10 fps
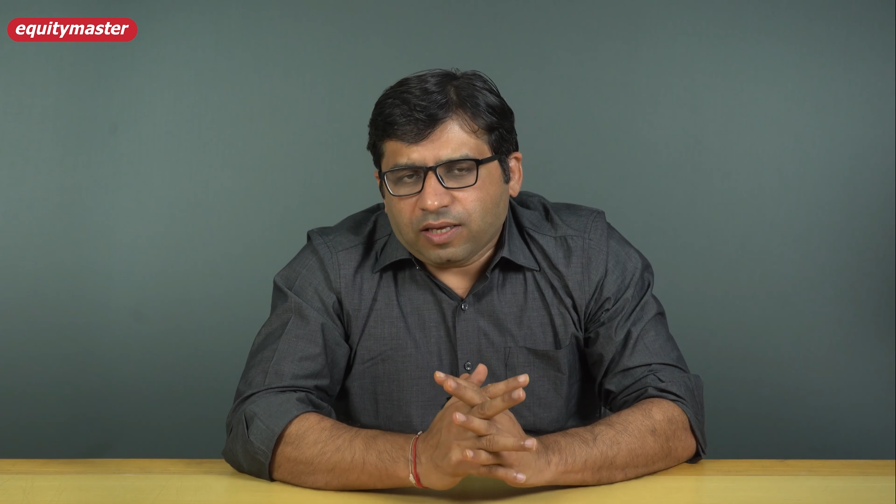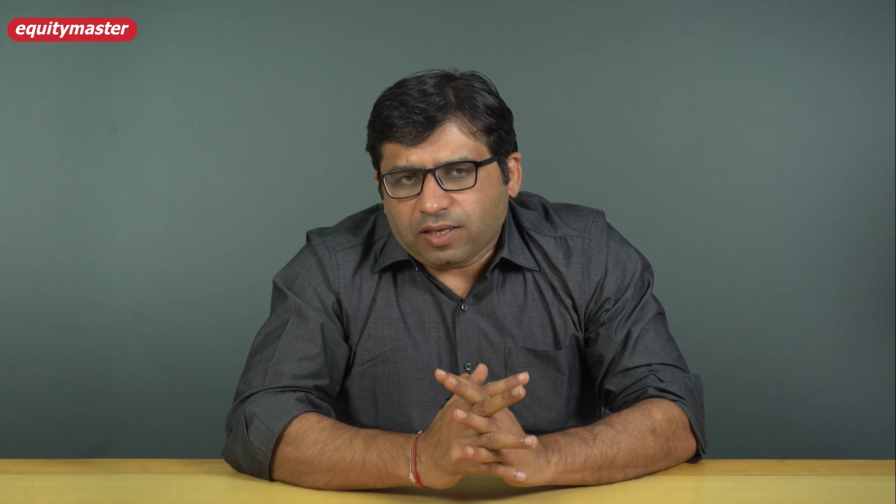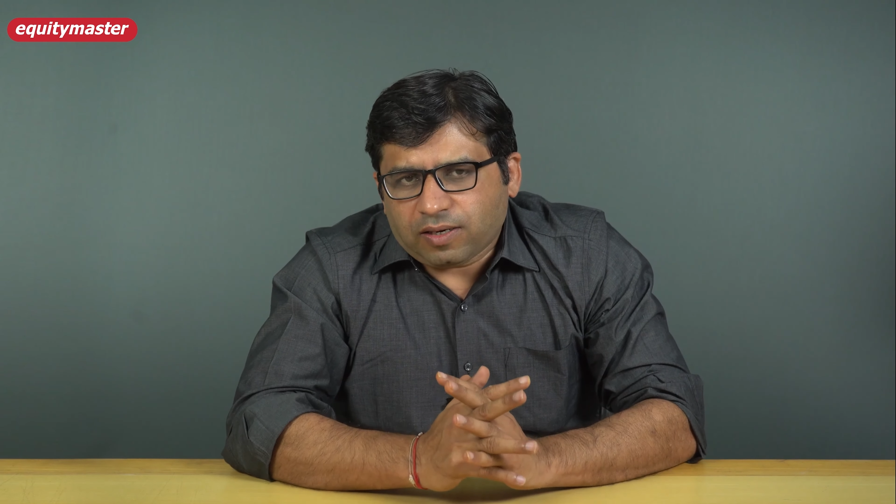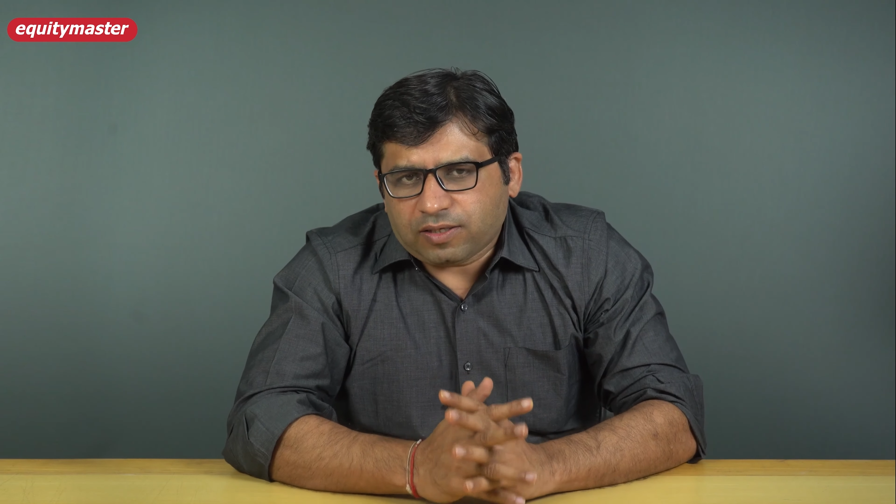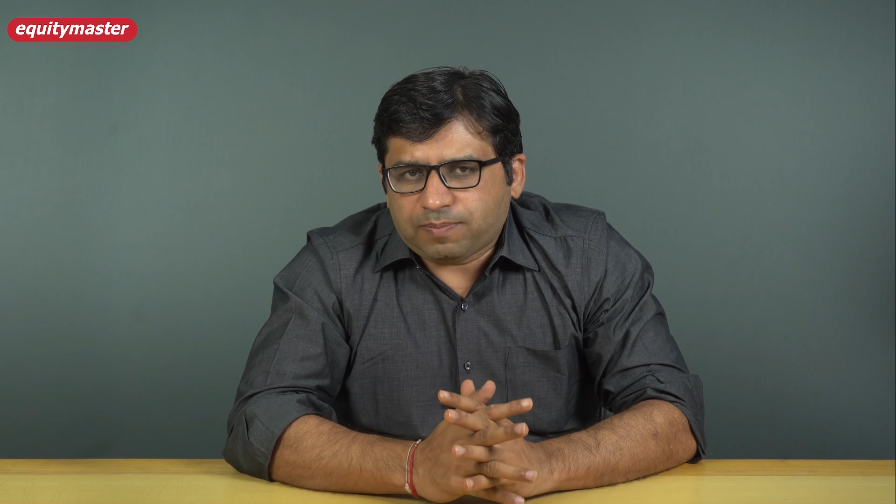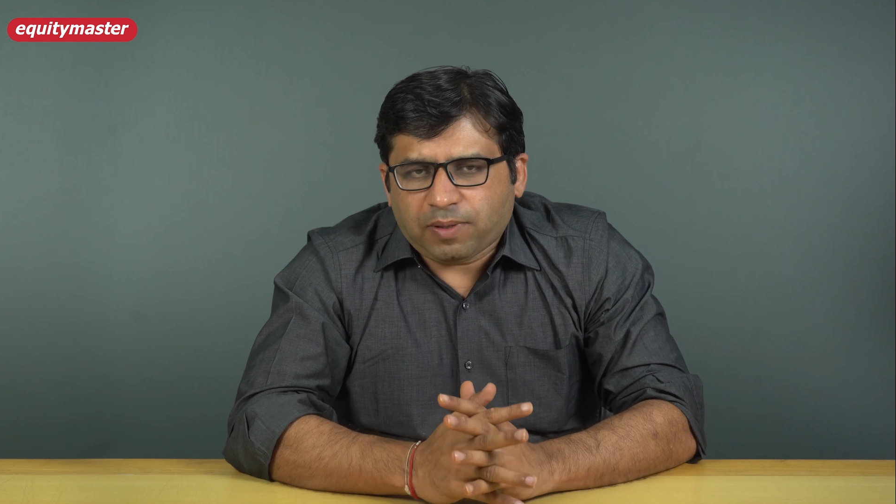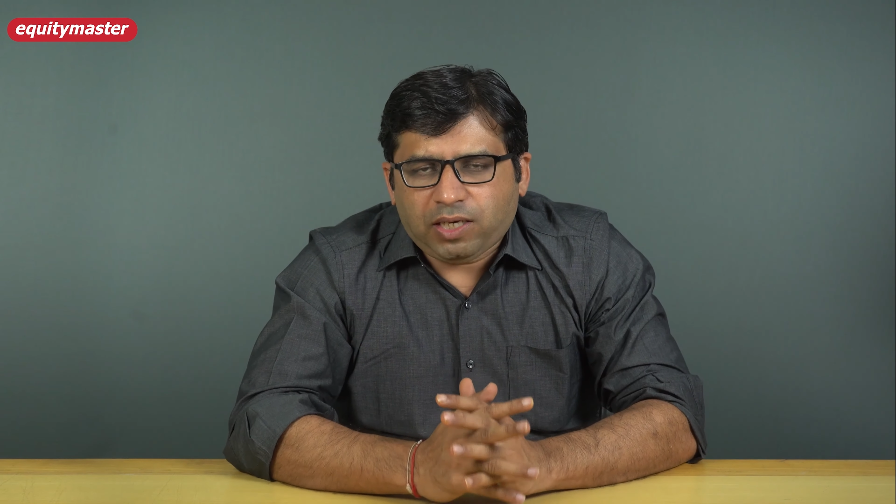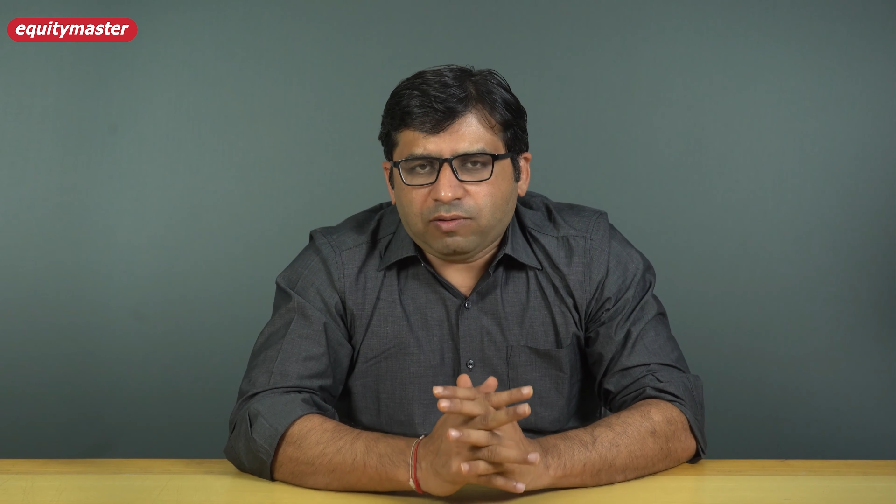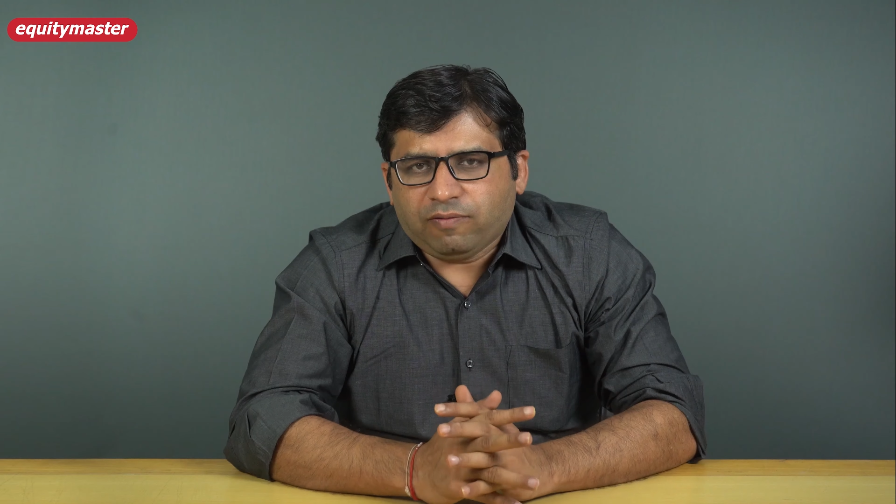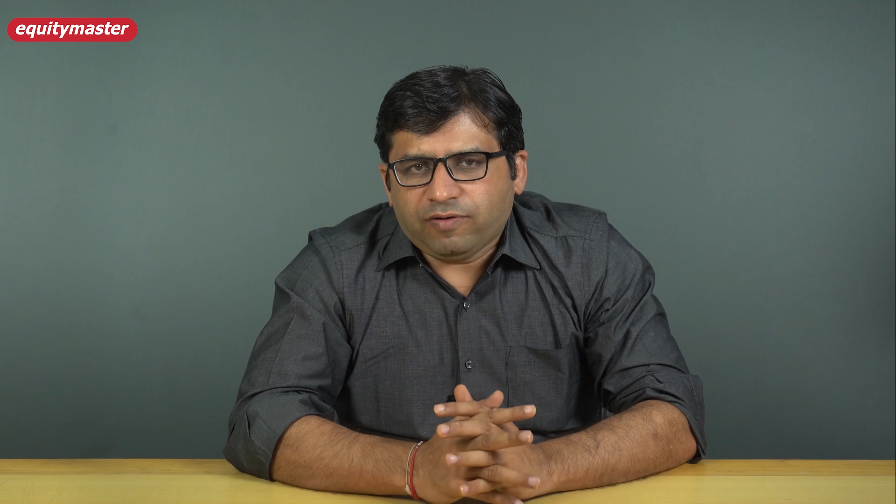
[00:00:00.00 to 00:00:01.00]

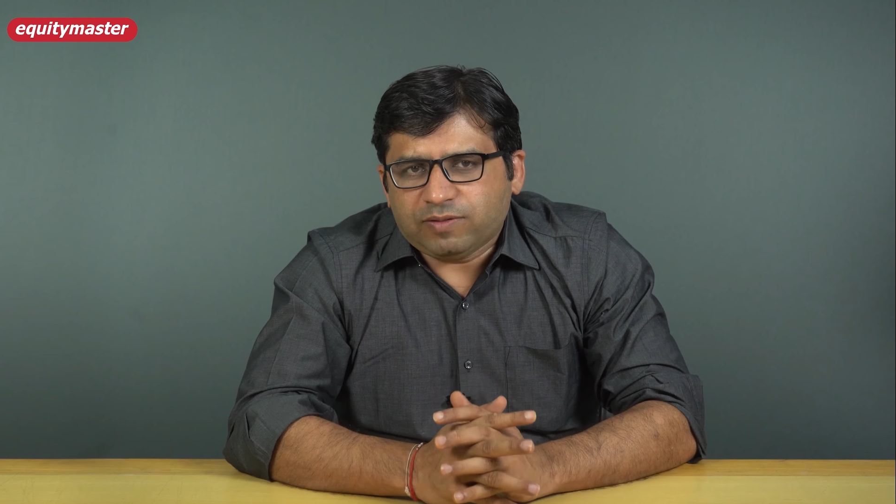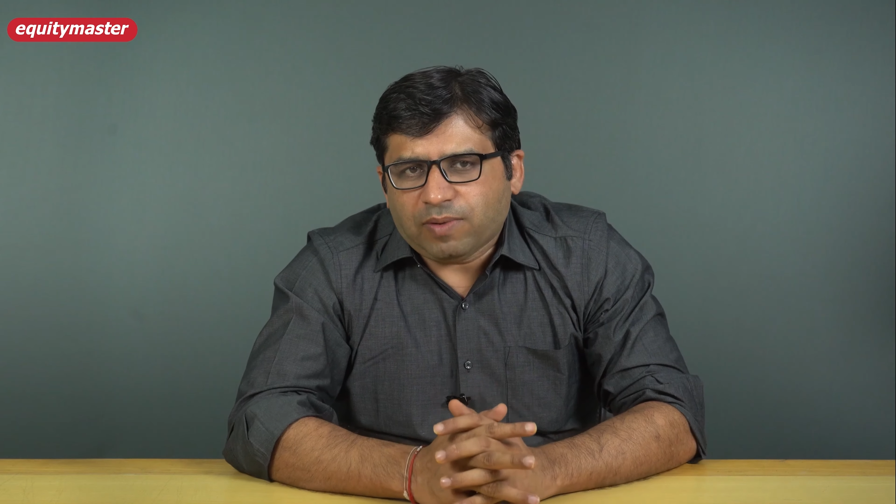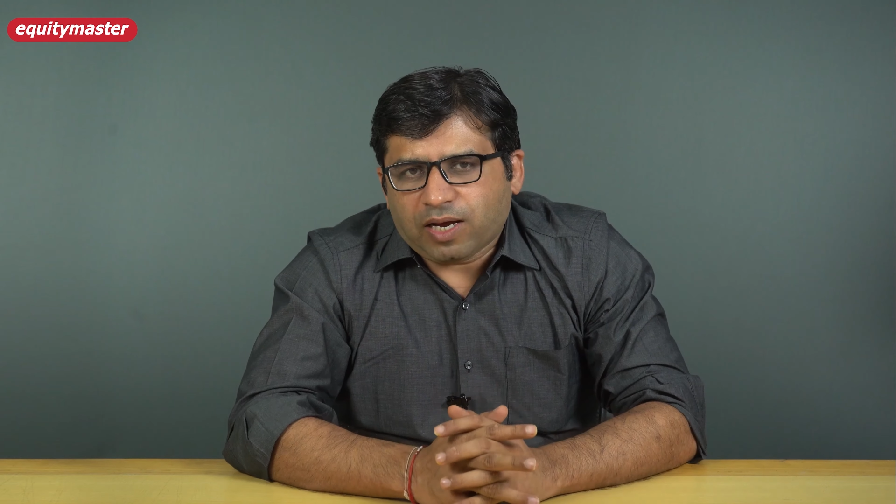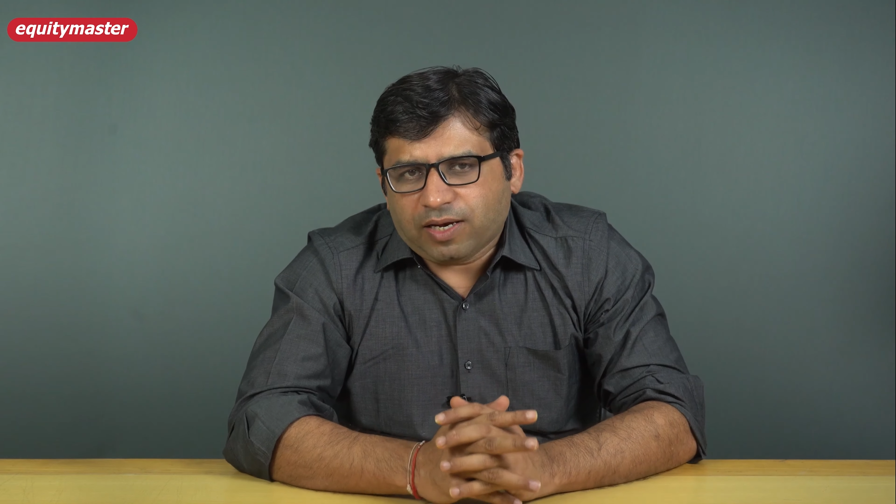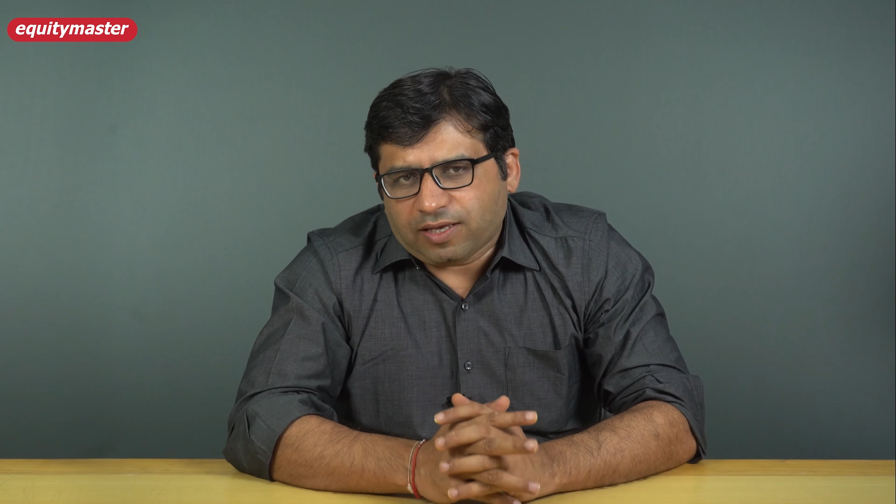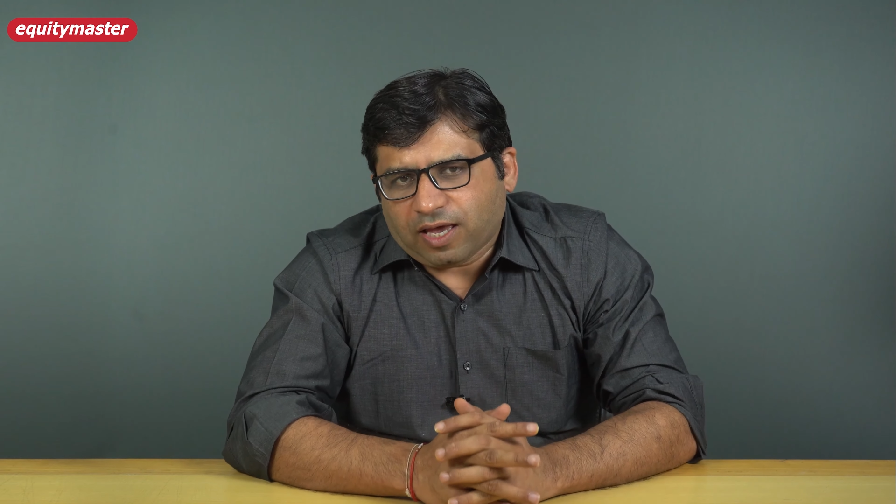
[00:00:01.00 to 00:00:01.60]
irrespective of its market